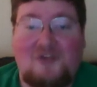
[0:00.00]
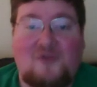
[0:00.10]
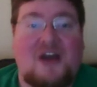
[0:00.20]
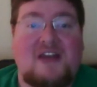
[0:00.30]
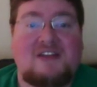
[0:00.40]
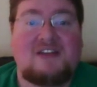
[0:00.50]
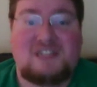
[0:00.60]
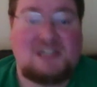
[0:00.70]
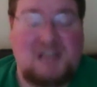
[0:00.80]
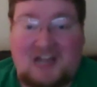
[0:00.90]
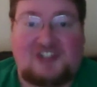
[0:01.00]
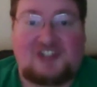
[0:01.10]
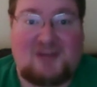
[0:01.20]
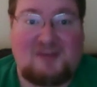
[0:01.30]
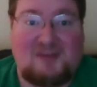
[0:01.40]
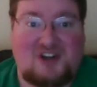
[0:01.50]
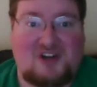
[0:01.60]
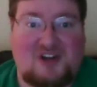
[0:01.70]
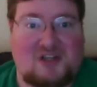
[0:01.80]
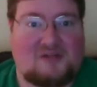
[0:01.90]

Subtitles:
the right to not shop at Target.